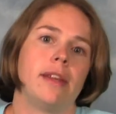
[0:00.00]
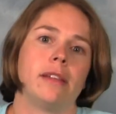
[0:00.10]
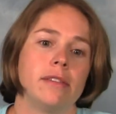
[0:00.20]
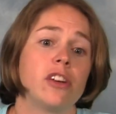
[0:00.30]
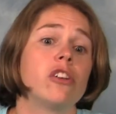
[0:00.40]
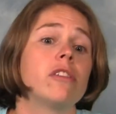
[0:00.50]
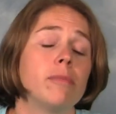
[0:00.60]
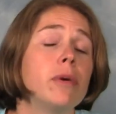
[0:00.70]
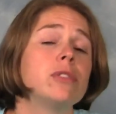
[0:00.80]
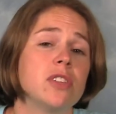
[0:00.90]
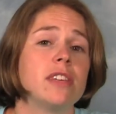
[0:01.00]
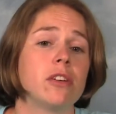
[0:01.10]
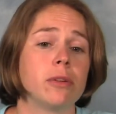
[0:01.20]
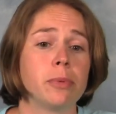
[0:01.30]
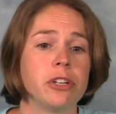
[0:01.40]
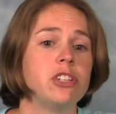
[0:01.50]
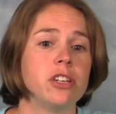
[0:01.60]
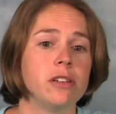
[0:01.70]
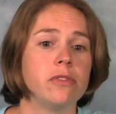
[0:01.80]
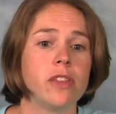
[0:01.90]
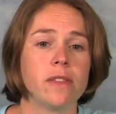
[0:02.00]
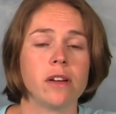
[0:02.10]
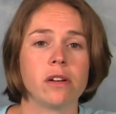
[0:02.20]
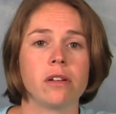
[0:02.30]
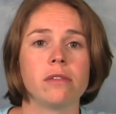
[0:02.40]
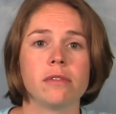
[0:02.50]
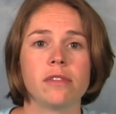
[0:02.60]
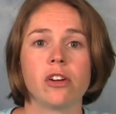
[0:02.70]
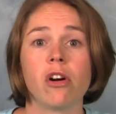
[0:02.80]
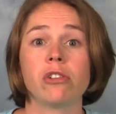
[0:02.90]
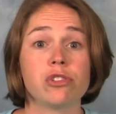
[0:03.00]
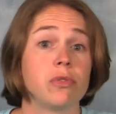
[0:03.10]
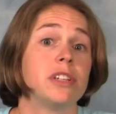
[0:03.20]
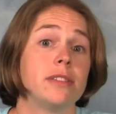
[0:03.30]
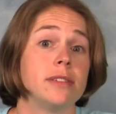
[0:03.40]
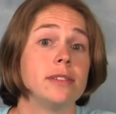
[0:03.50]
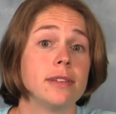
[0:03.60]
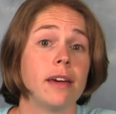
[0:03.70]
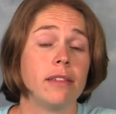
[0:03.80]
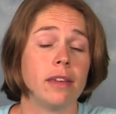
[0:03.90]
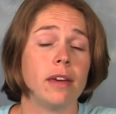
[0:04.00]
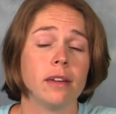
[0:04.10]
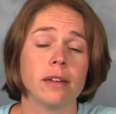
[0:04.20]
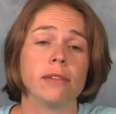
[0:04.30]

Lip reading: they're appreciative that there are choices, I think.